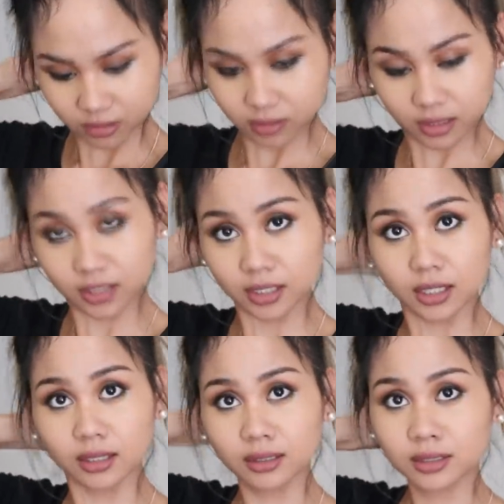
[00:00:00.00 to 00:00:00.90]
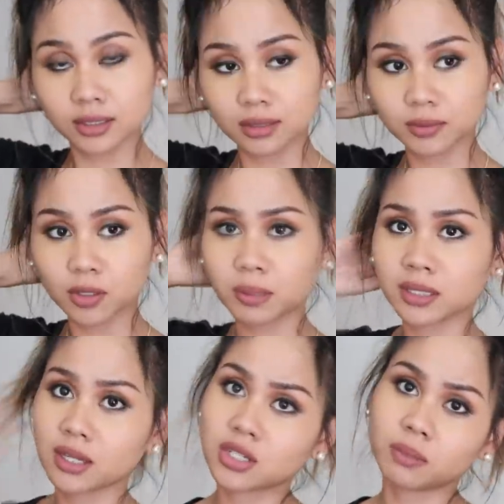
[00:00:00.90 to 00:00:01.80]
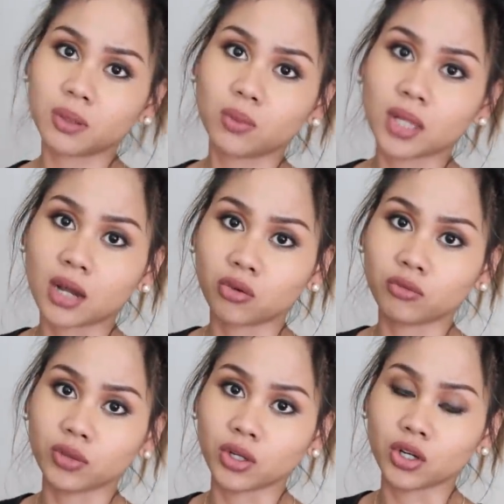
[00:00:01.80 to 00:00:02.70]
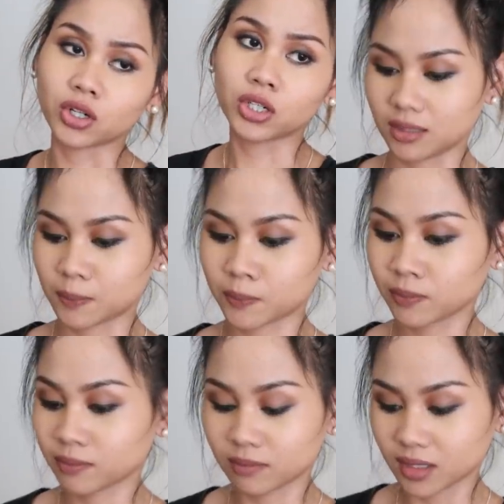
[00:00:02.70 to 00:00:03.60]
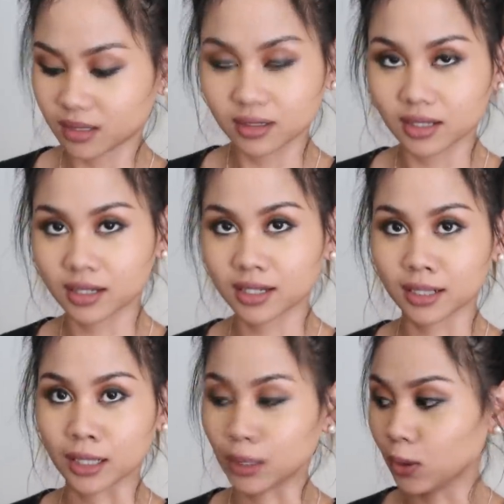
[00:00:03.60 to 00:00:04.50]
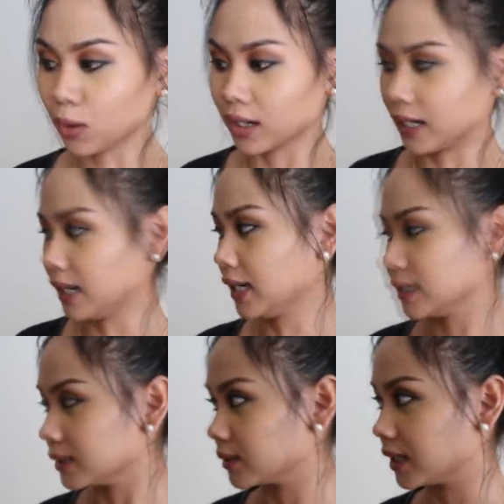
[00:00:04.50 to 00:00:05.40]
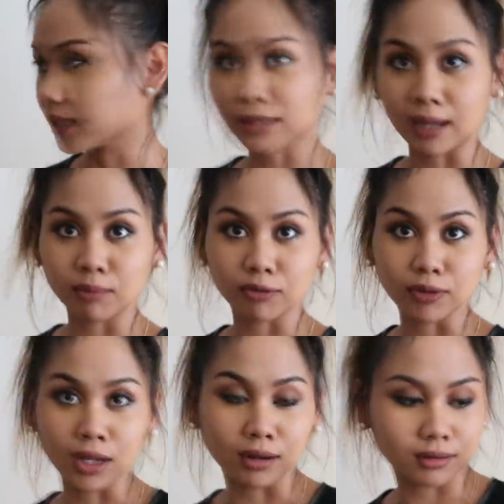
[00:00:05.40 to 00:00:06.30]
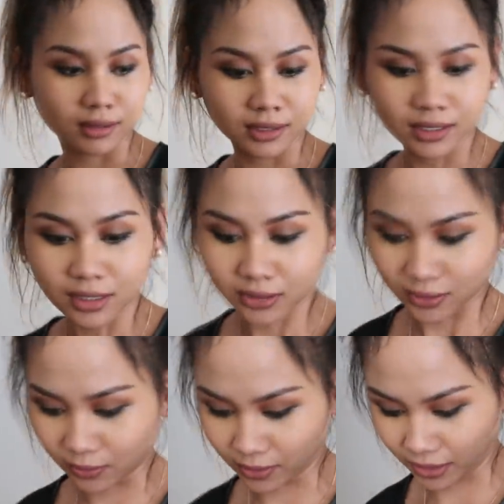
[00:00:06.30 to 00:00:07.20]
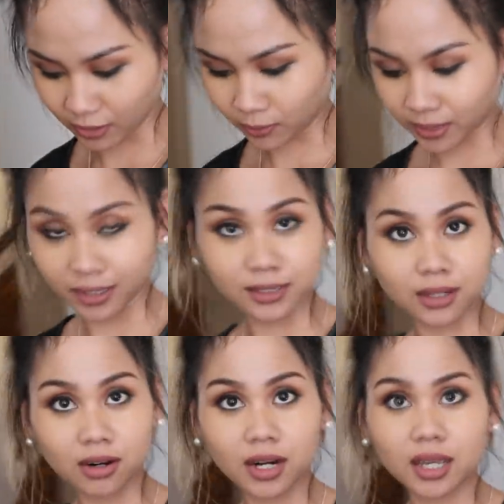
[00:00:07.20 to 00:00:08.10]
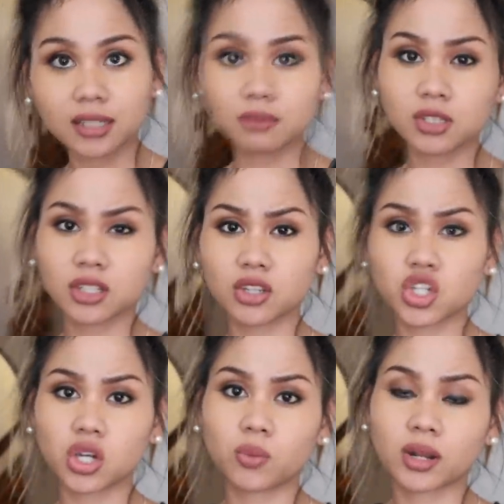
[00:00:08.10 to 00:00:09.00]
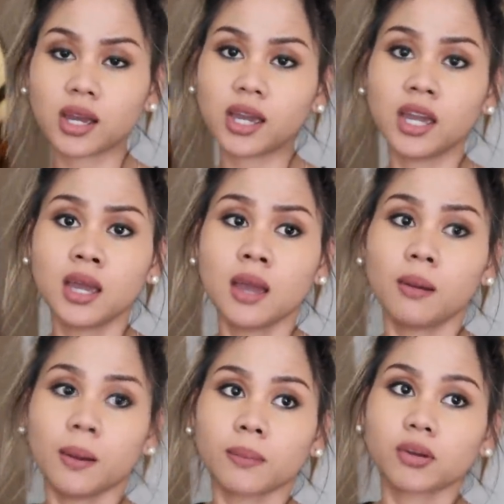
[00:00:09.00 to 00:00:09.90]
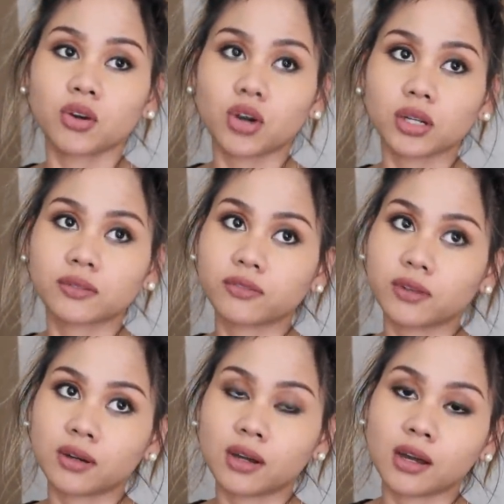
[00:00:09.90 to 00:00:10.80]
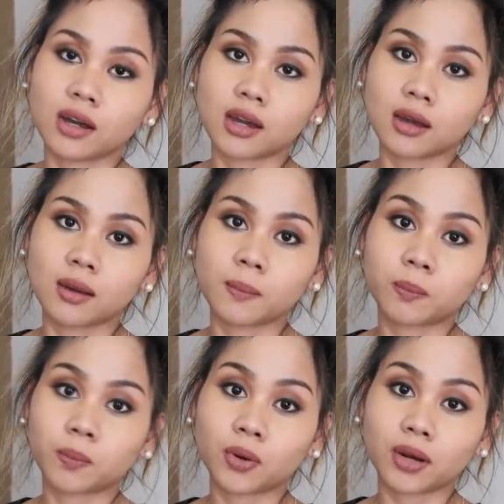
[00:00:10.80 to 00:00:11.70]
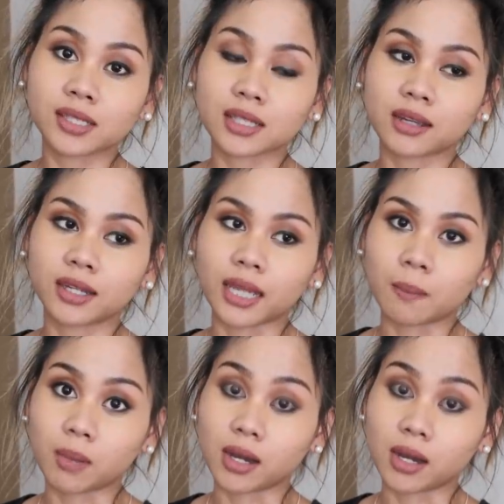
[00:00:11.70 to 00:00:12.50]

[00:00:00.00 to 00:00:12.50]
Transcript: Oh, yun guys. So pasensya pag wala akong vlog. Kaloka. Long time ang vlog. So anyways, all right guys, I'm just gonna show you what I got from Priceline and